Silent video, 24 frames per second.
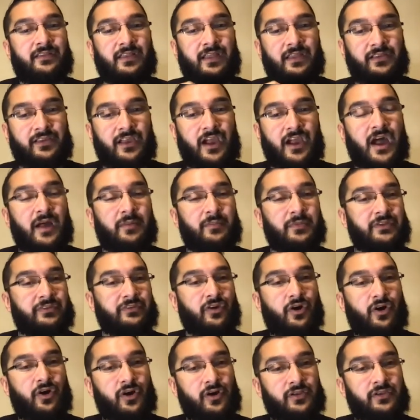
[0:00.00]
comment
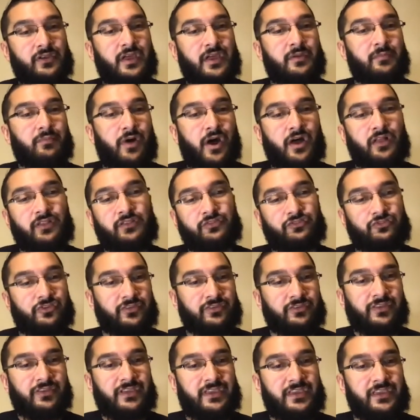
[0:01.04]
on polishing
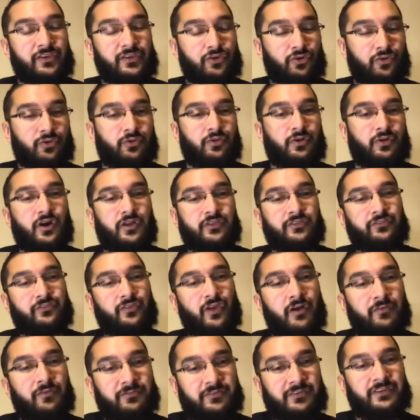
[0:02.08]
the ego, on
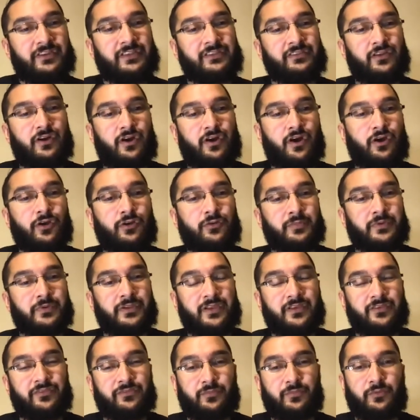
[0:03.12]
softening the heart,
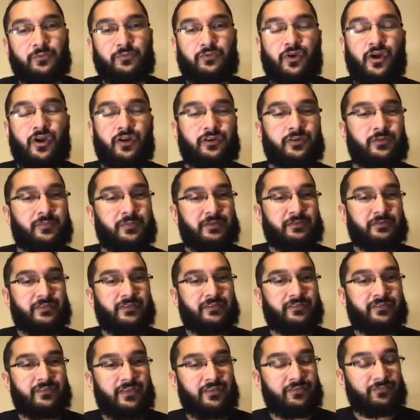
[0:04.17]
because we were talking about this
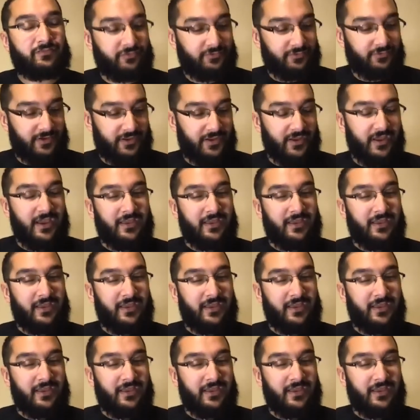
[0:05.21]
yesterday,